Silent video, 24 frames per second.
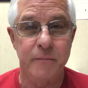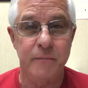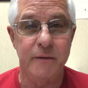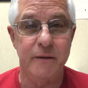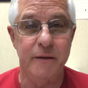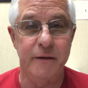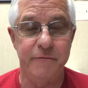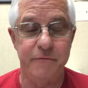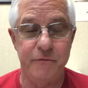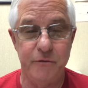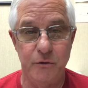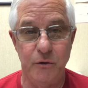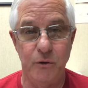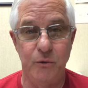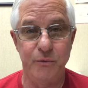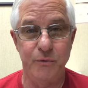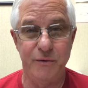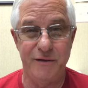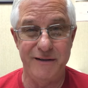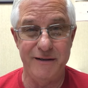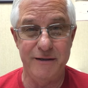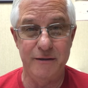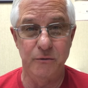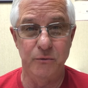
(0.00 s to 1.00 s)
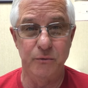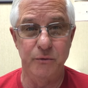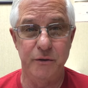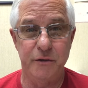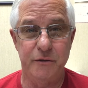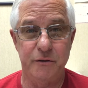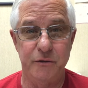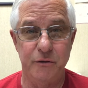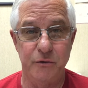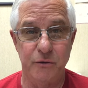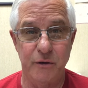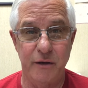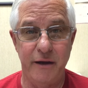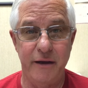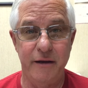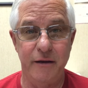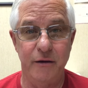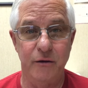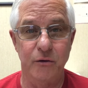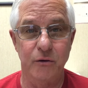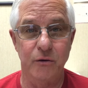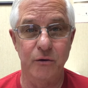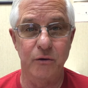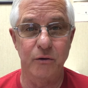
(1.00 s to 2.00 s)
that if you don't deal with your
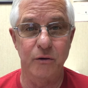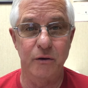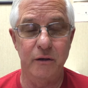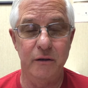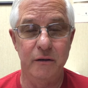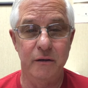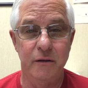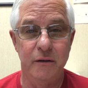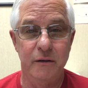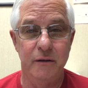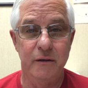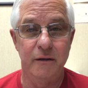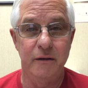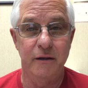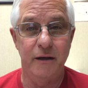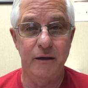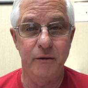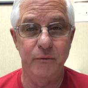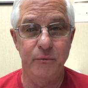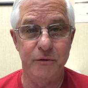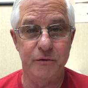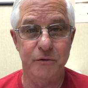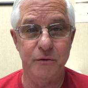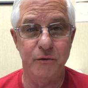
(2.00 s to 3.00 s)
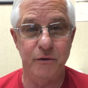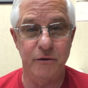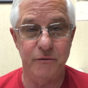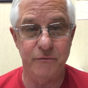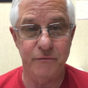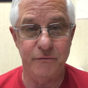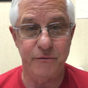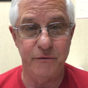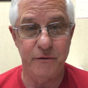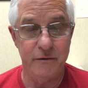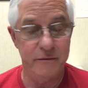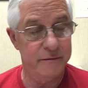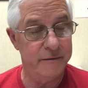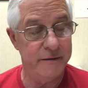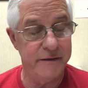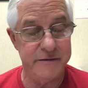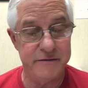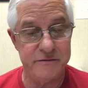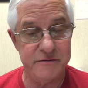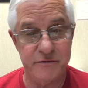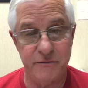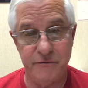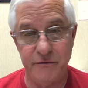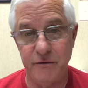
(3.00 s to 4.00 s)
anger and with your
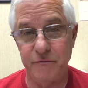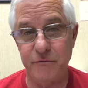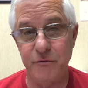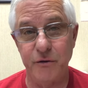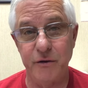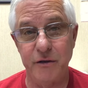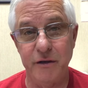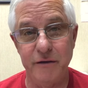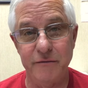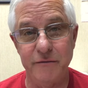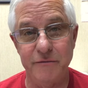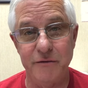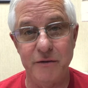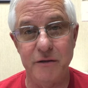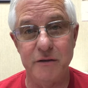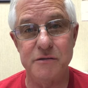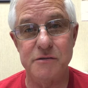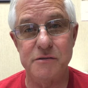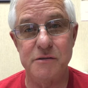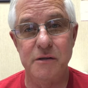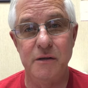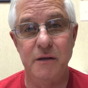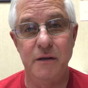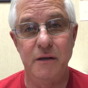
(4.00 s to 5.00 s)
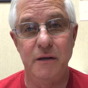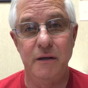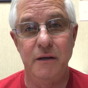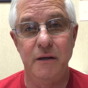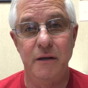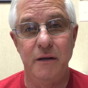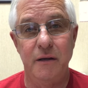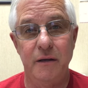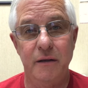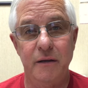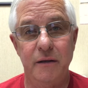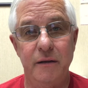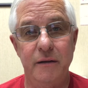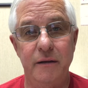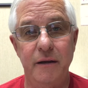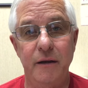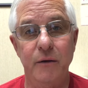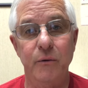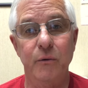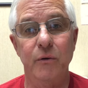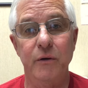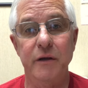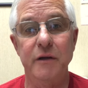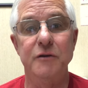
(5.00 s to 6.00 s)
things of unforgiveness, they
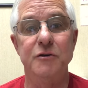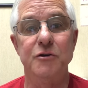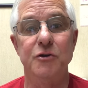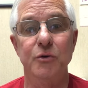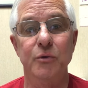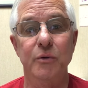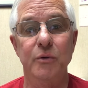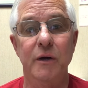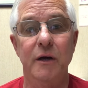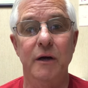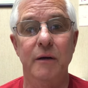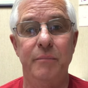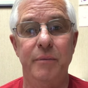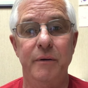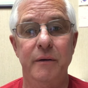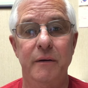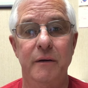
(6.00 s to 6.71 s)
will eat you up.